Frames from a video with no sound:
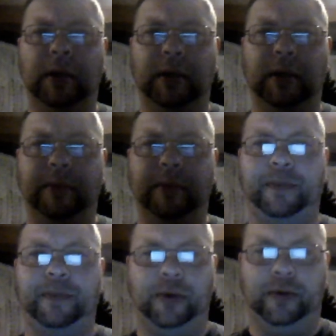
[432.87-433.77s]
Let me
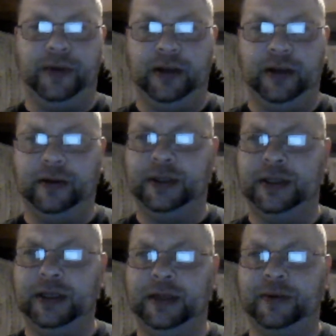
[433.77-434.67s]
pop over here and
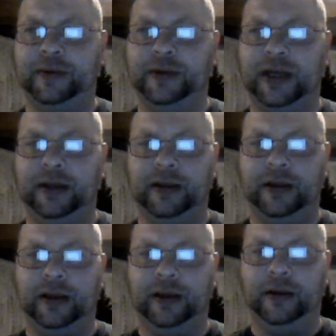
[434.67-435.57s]
see if there's
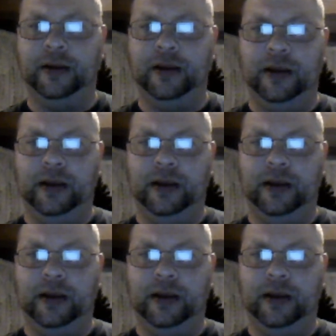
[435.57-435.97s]
anything.